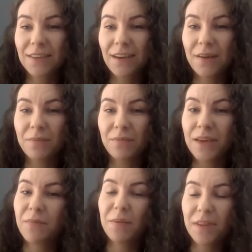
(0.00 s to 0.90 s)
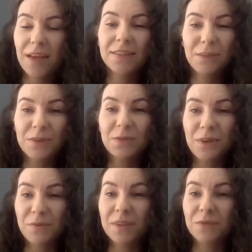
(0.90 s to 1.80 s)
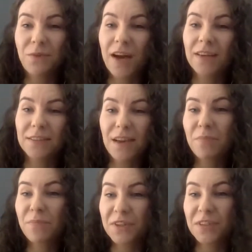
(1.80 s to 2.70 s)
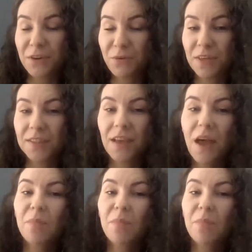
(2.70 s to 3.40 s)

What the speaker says: And maybe that's also the reason why the numbers decrease.